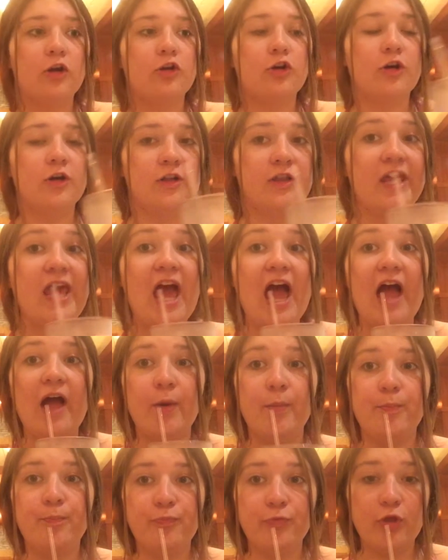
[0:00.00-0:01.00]
are currently
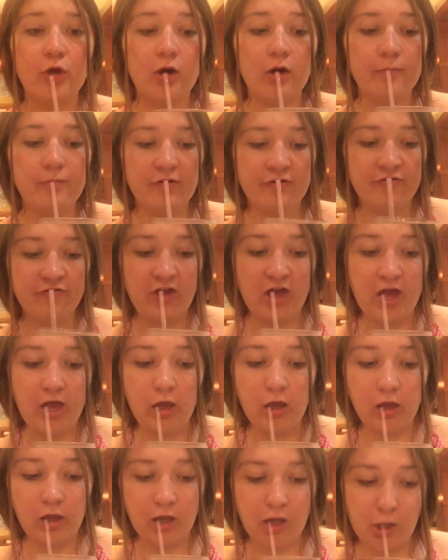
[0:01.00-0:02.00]
at the
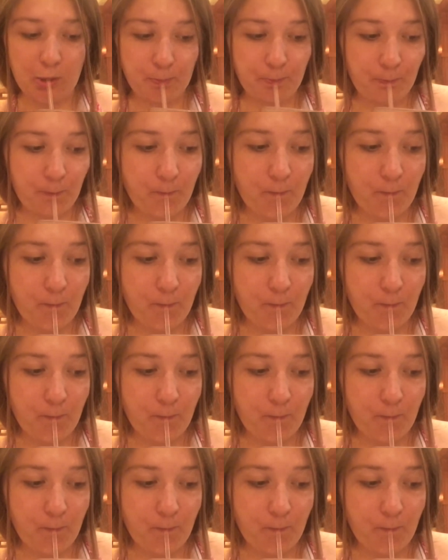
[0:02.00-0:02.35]
buffet and